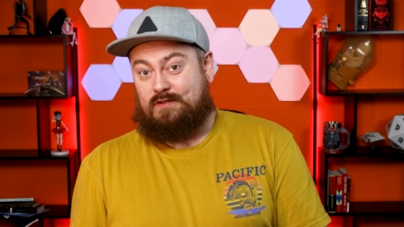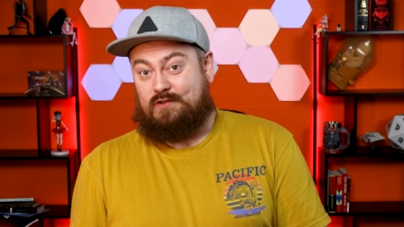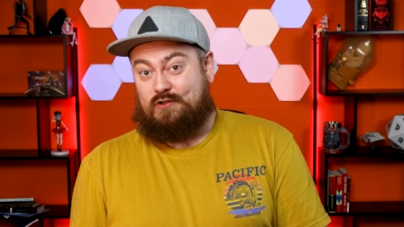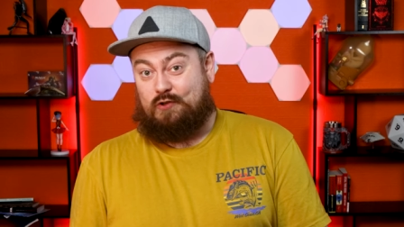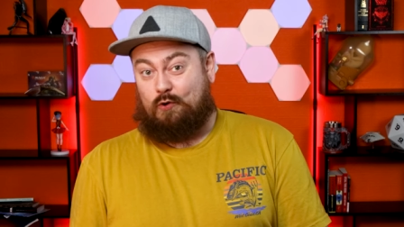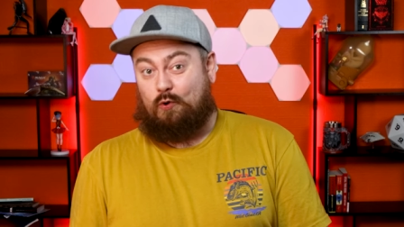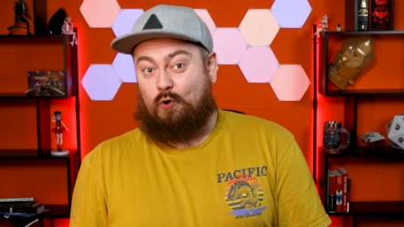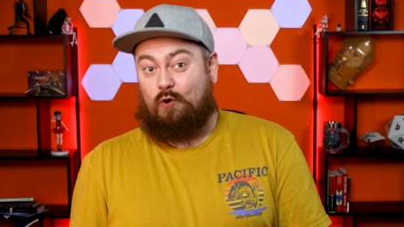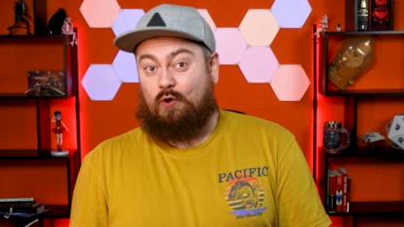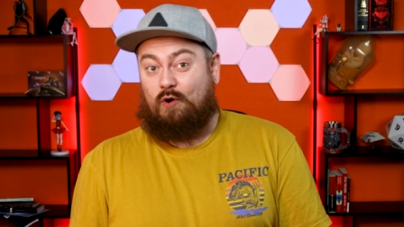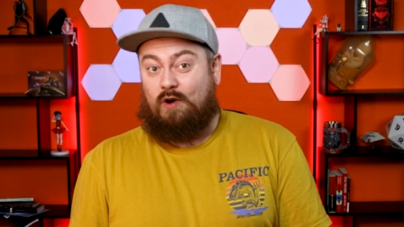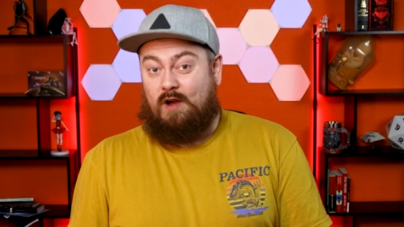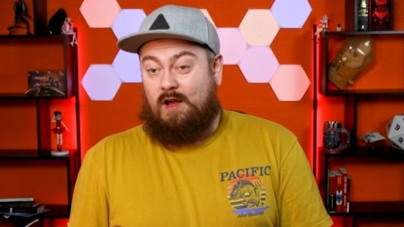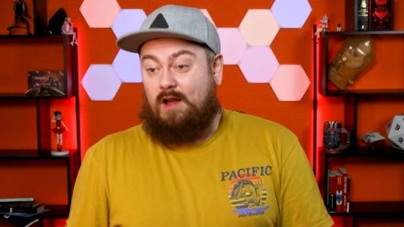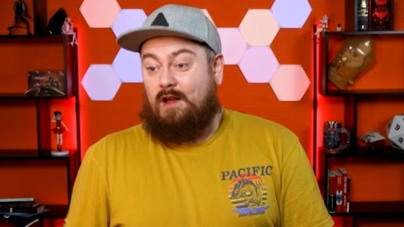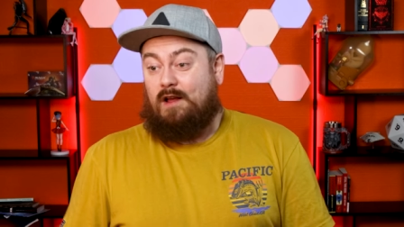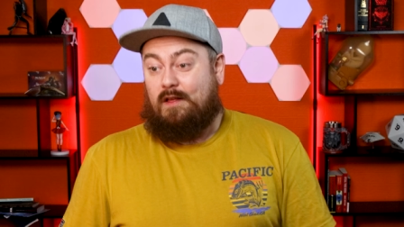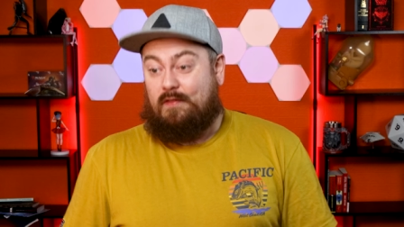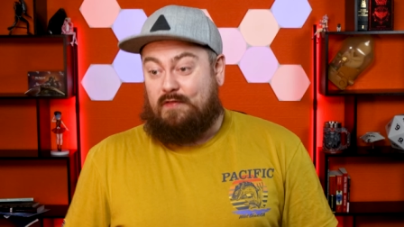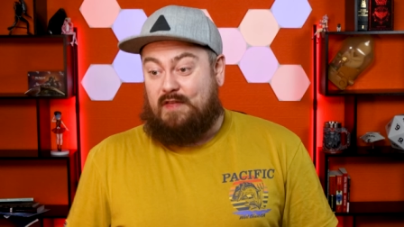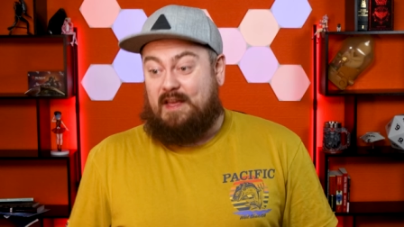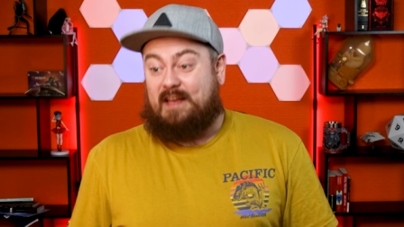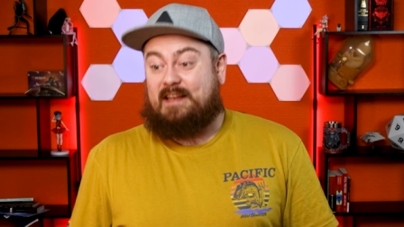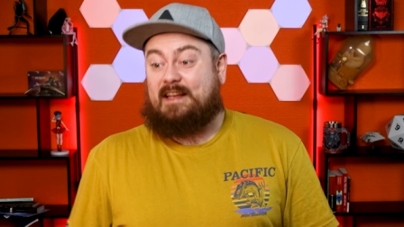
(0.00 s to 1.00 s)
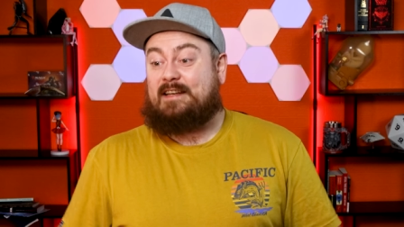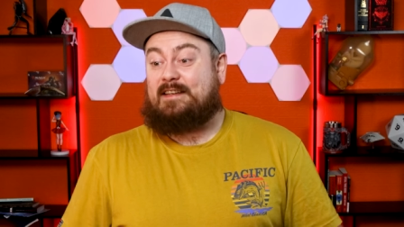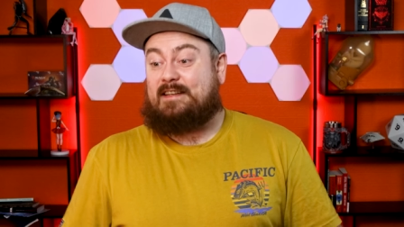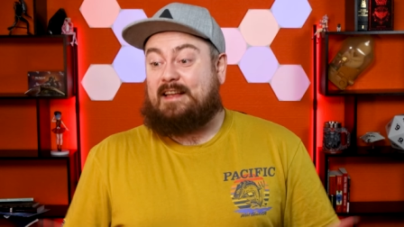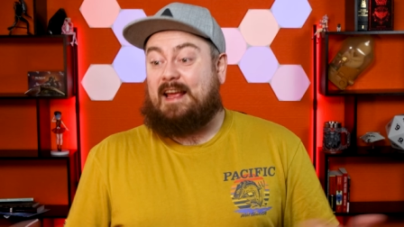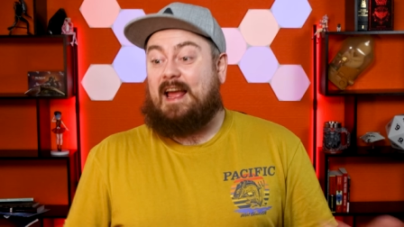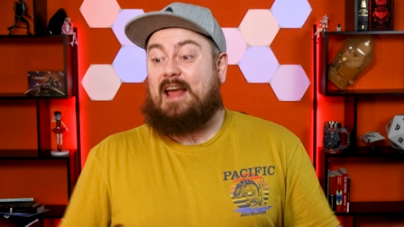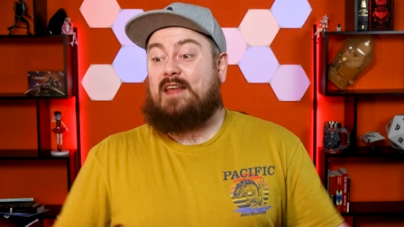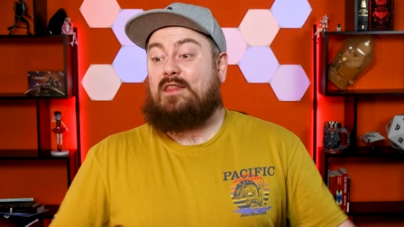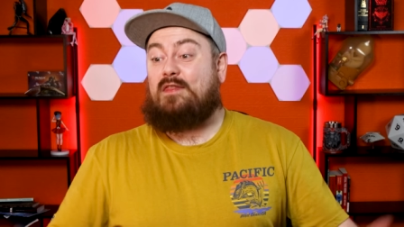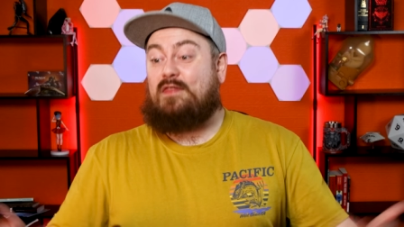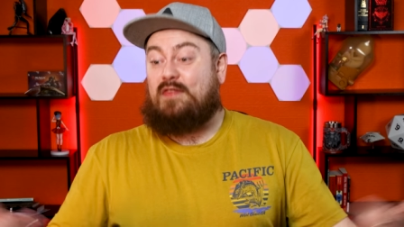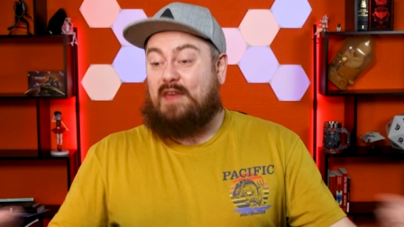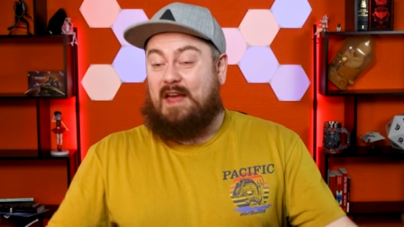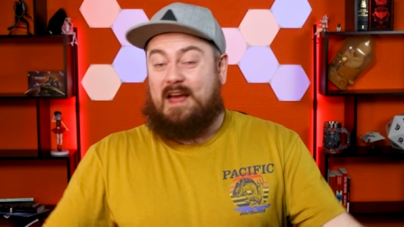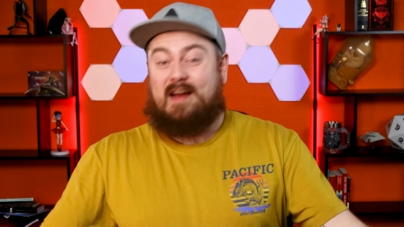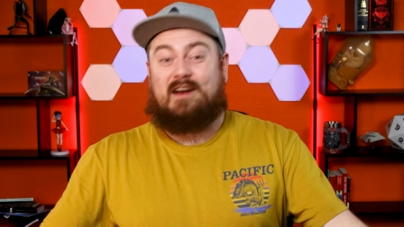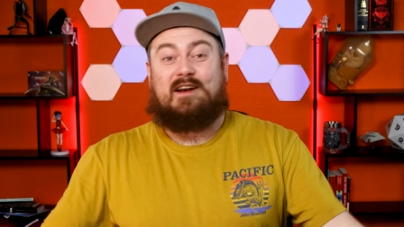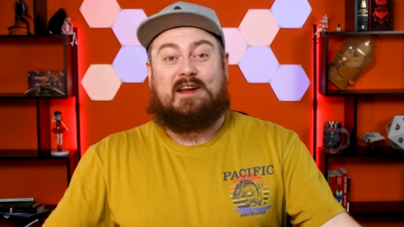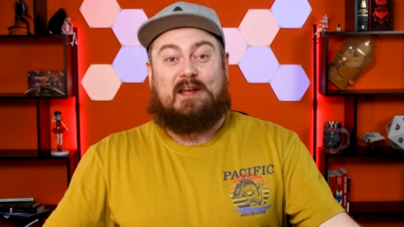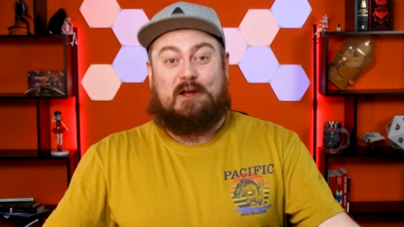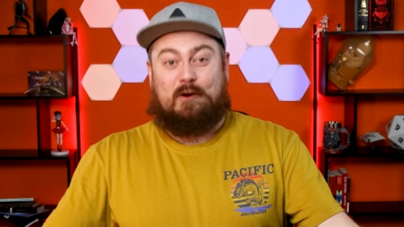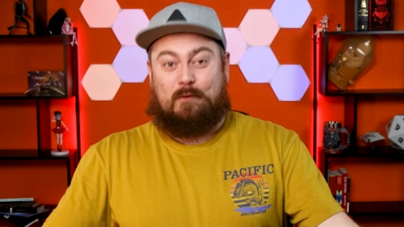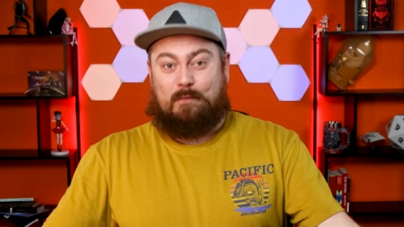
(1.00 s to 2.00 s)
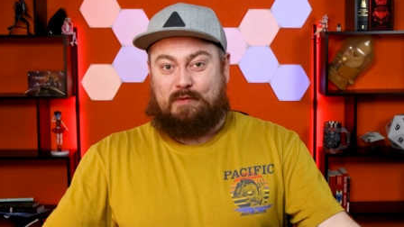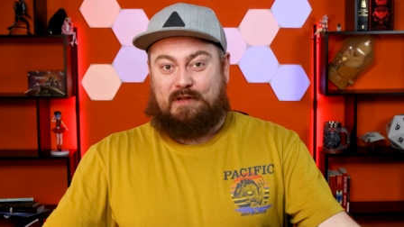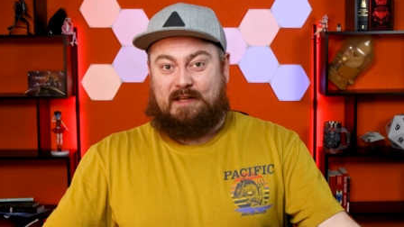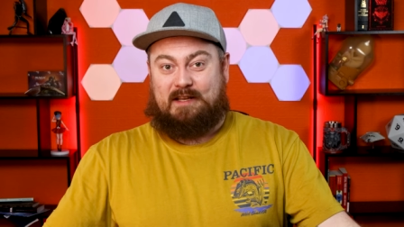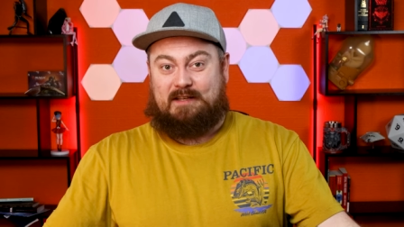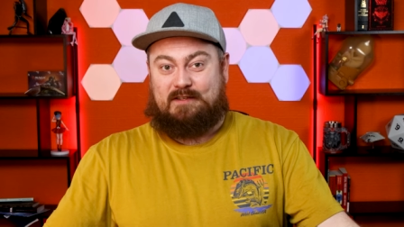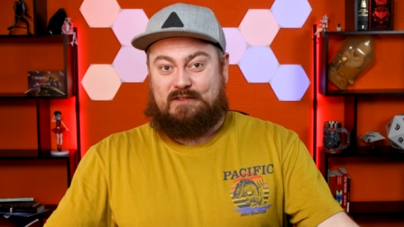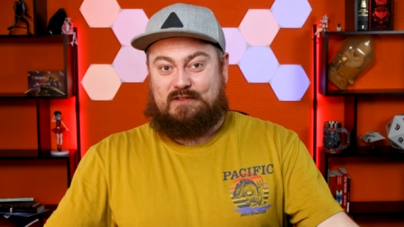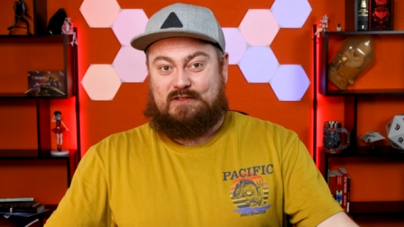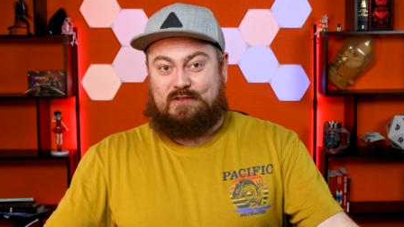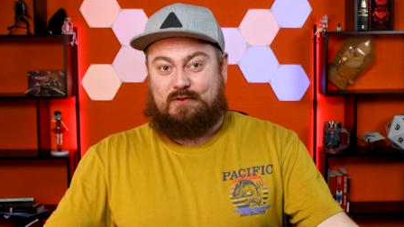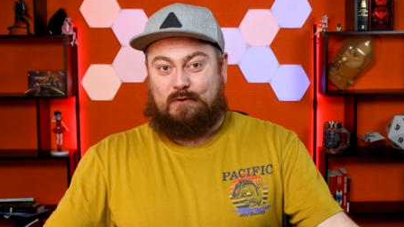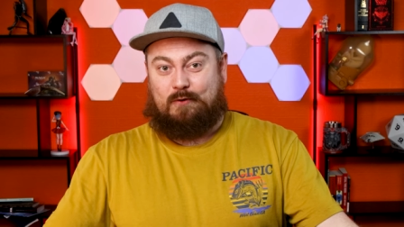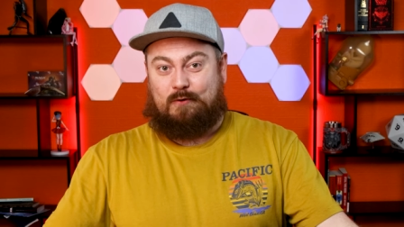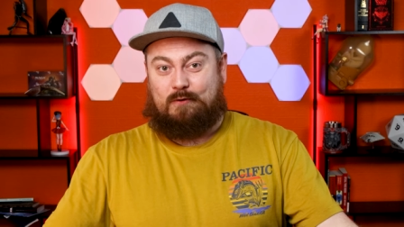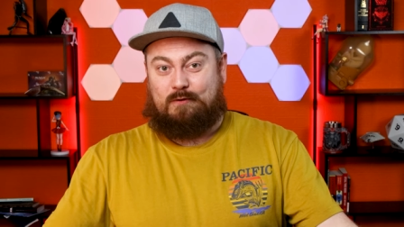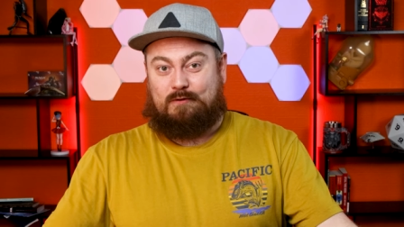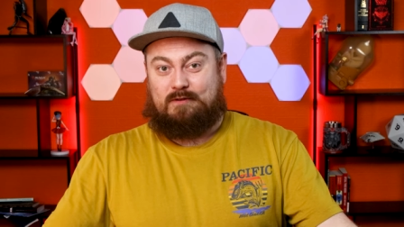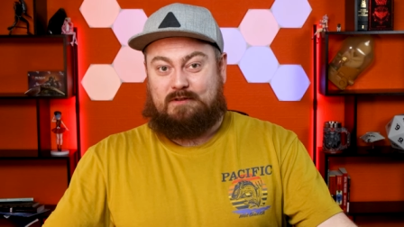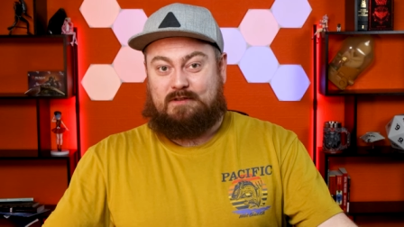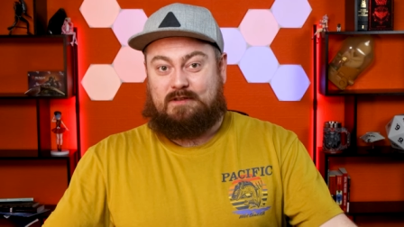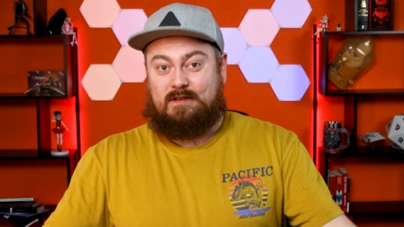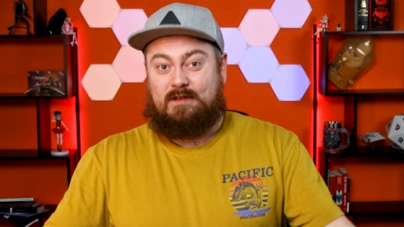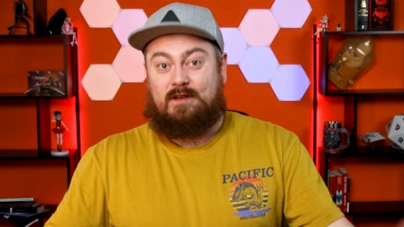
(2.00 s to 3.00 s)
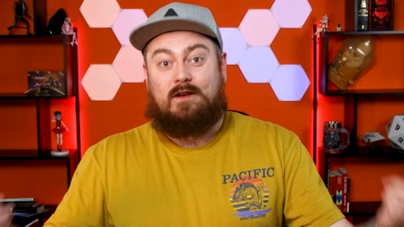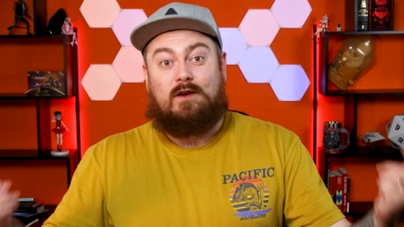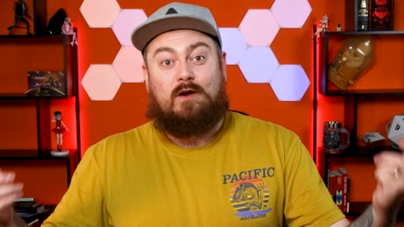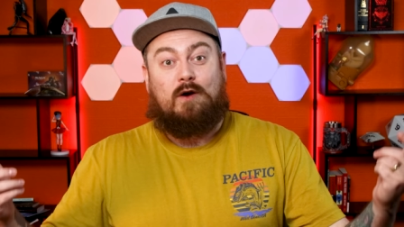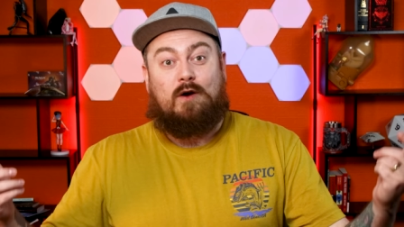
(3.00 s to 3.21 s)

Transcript: So they could get their airplanes sold